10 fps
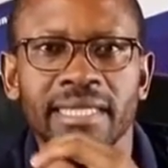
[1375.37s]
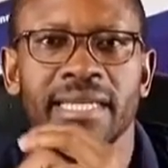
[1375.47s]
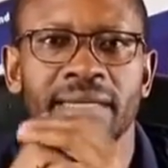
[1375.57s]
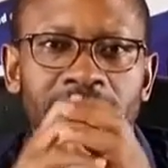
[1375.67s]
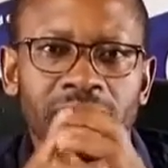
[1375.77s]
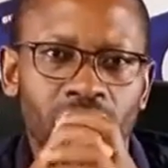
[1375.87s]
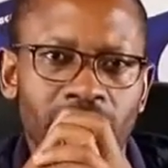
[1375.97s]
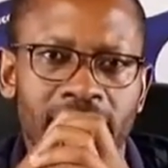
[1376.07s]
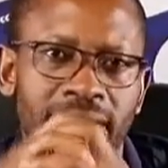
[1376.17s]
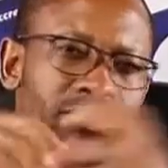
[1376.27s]

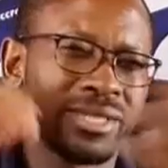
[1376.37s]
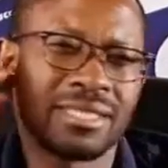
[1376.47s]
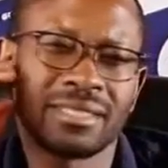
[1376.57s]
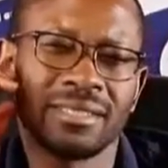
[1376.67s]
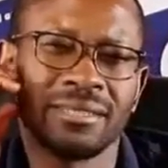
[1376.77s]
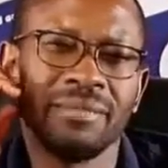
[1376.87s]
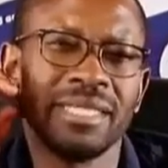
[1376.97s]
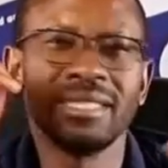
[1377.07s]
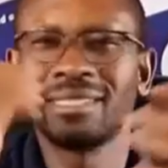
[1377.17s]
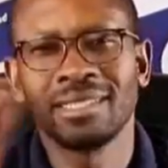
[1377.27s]
McDonald's, which it
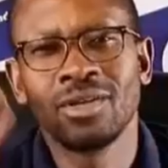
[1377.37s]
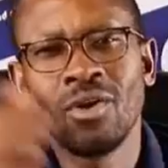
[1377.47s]
made it